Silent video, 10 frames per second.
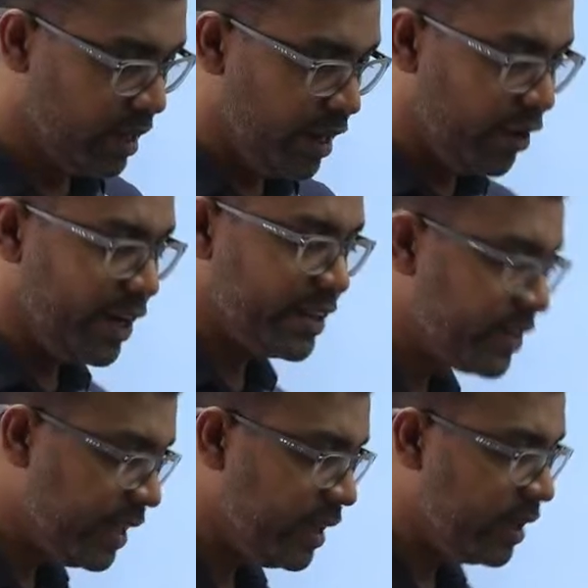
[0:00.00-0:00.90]
Now let's
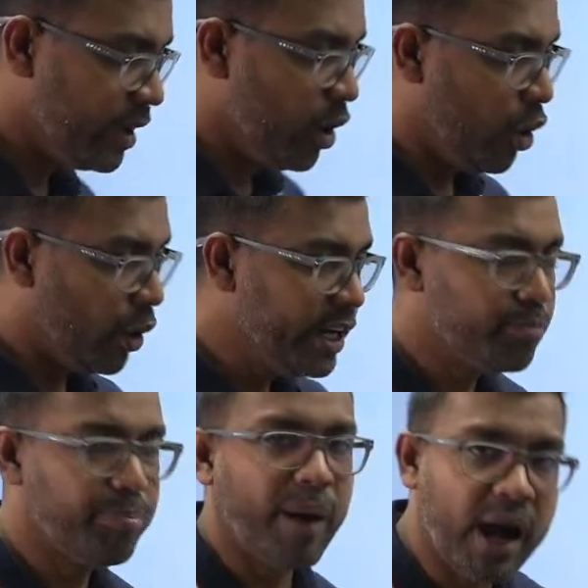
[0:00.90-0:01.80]
say
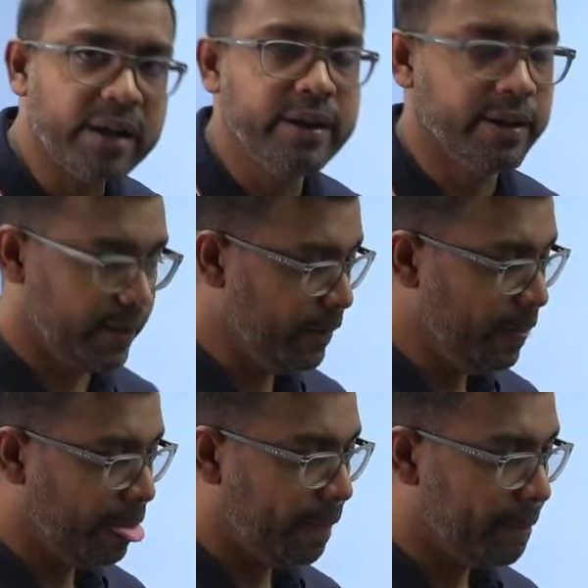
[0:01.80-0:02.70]
audit partner,
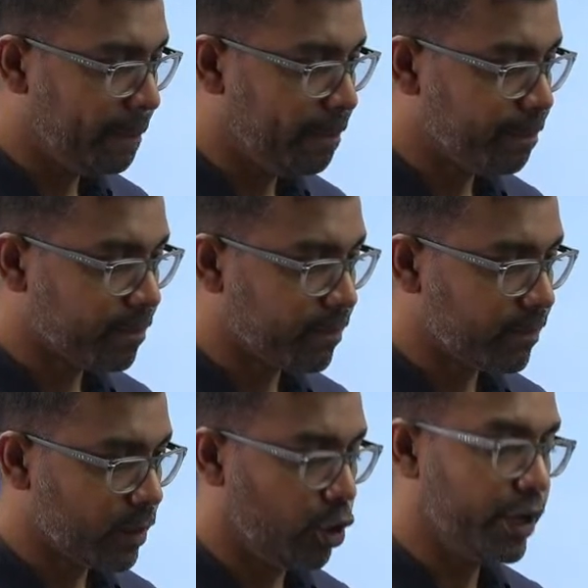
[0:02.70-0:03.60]

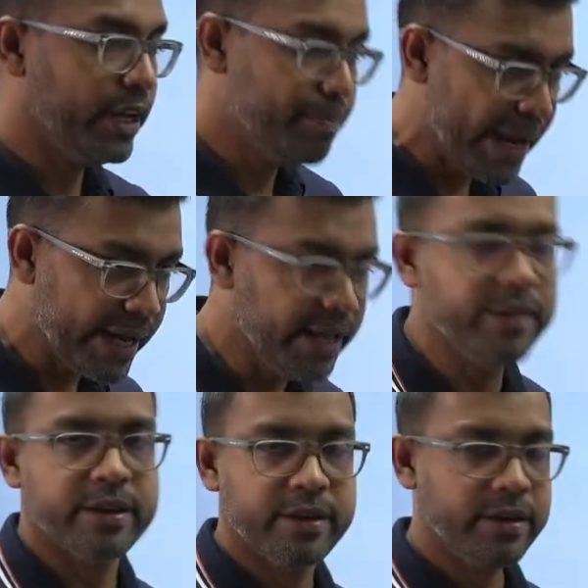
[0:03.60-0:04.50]
audit
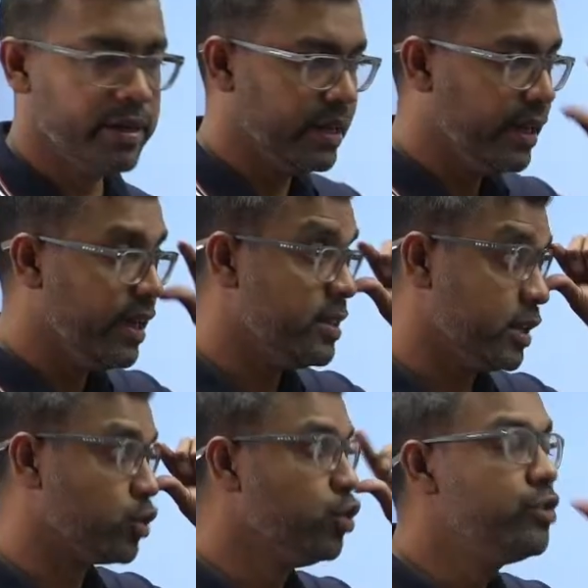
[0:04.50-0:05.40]
manager is a
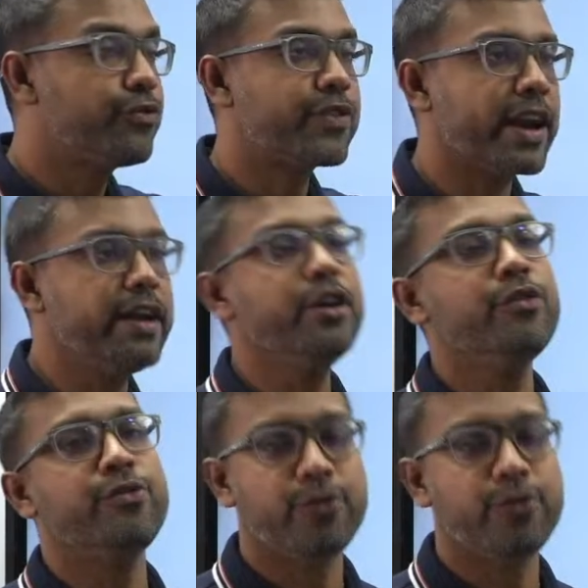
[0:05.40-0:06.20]
good friend of